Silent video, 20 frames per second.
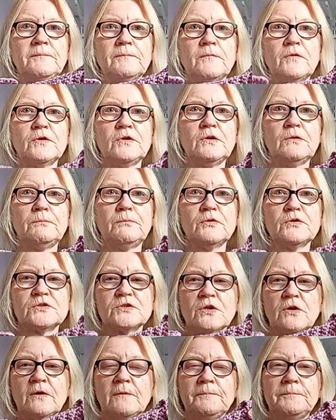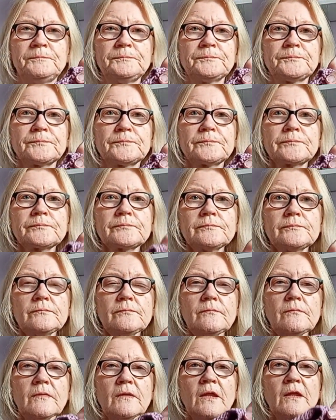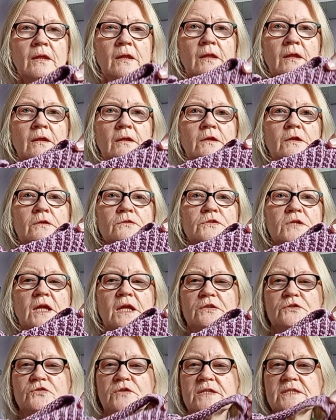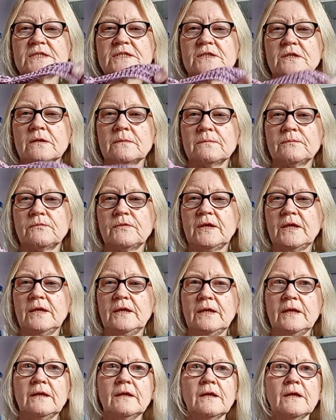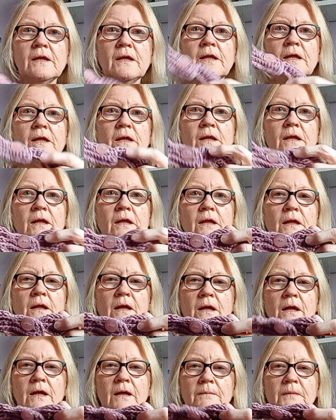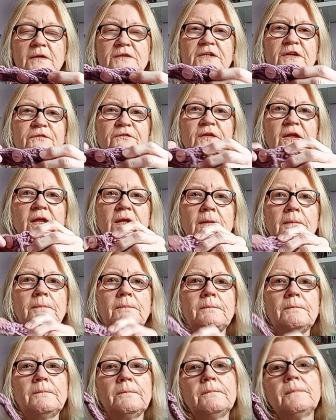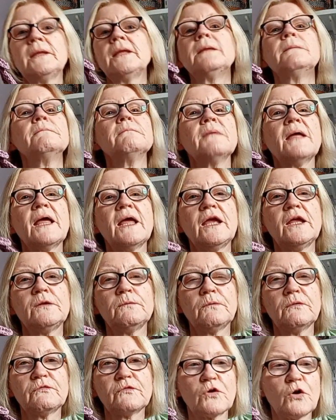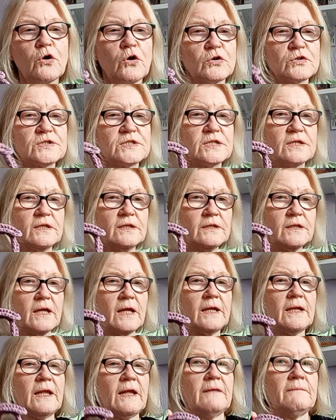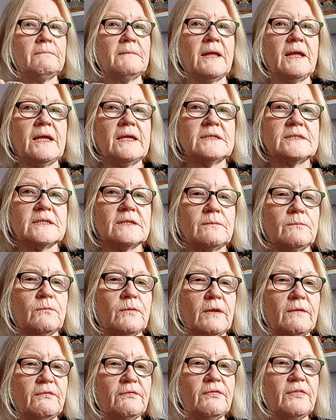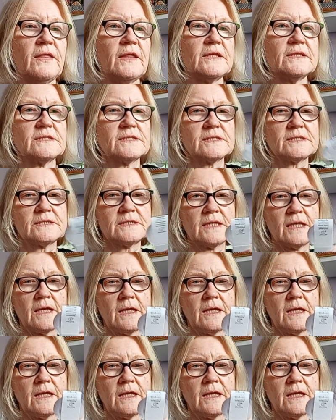one you put on, you know, to get dressed up really. But I think being made with cotton, and I made it with this